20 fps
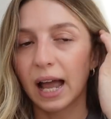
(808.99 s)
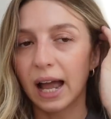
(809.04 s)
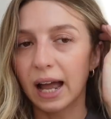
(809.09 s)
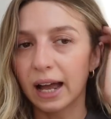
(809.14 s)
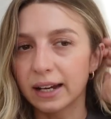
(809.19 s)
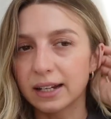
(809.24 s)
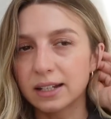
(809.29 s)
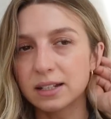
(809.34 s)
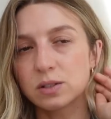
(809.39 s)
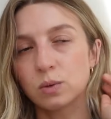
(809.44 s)

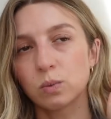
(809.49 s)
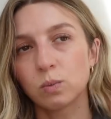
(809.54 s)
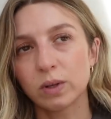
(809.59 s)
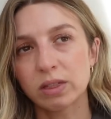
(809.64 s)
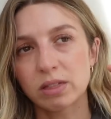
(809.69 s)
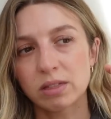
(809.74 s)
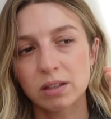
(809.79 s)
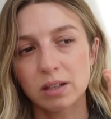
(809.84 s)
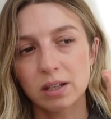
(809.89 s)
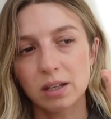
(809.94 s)
And
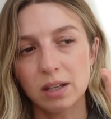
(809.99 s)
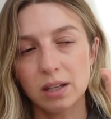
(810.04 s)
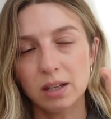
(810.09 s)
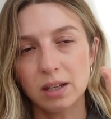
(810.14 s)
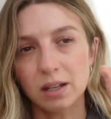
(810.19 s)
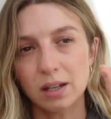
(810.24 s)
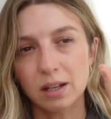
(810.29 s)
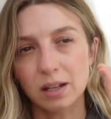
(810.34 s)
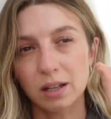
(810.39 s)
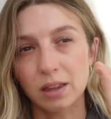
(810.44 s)
with
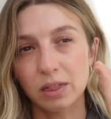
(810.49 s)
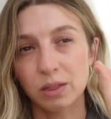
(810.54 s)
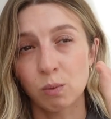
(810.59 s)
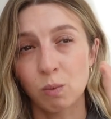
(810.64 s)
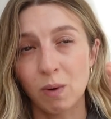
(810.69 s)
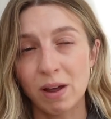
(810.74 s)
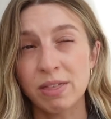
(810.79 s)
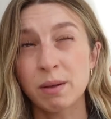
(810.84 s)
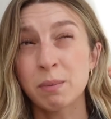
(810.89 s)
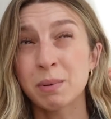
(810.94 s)
the
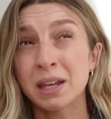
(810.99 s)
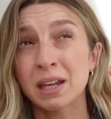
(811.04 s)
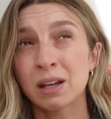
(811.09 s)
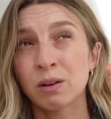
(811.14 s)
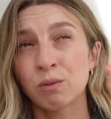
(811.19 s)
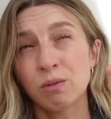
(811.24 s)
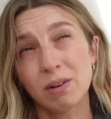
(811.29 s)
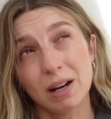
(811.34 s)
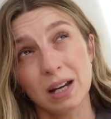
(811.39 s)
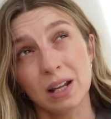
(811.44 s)
weather
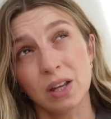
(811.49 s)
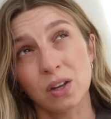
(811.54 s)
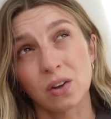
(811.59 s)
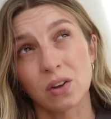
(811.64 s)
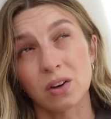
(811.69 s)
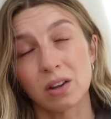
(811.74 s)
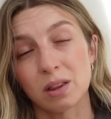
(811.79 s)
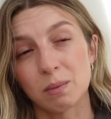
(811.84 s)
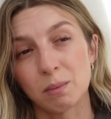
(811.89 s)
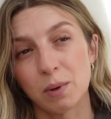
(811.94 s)
being really
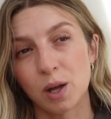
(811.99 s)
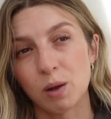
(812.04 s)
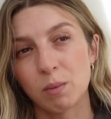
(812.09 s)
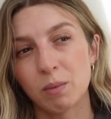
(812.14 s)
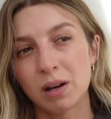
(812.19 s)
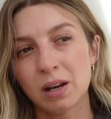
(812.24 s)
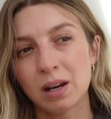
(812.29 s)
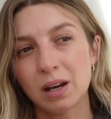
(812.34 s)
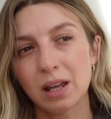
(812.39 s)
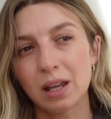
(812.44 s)
good at the
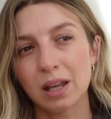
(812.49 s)
moment,